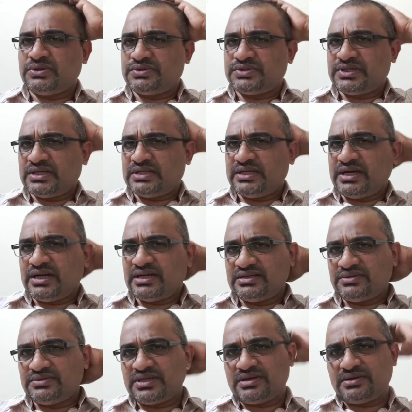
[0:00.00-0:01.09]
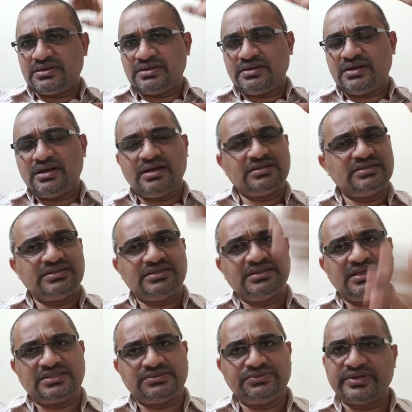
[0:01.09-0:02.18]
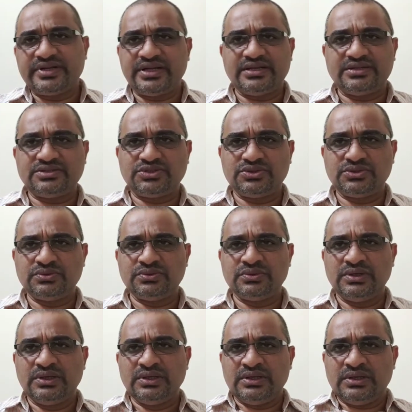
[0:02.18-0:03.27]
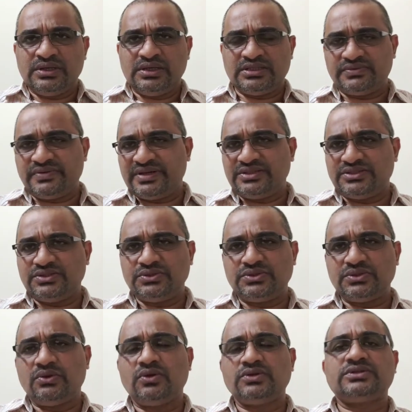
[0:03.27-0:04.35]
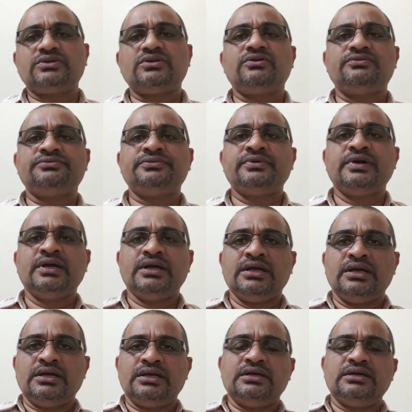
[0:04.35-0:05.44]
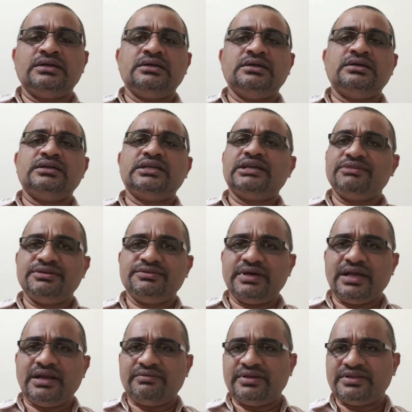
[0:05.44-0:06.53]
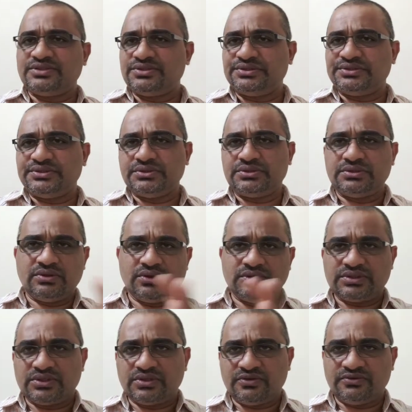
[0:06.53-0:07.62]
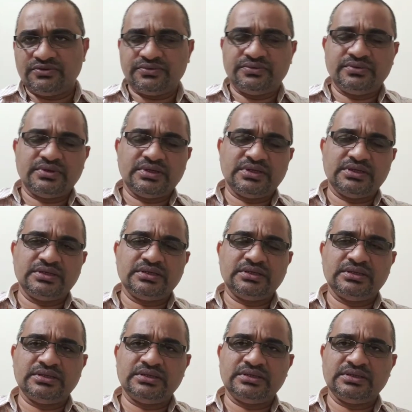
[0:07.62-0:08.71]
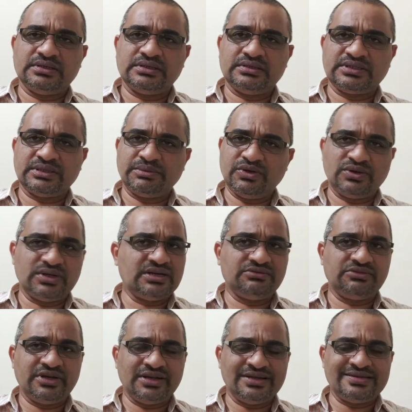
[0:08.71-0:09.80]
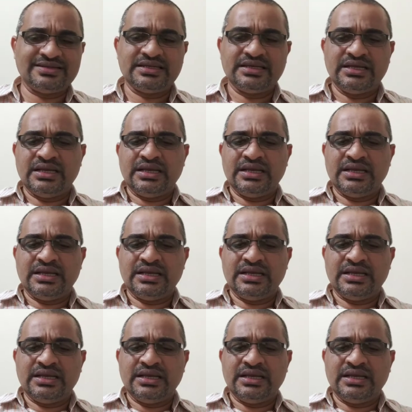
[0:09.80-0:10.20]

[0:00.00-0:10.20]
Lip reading: sounds are there, hard sounds are there, S1 and S2. S1 is due to closure of AV valve, S2 is due to closure of semilunar valves.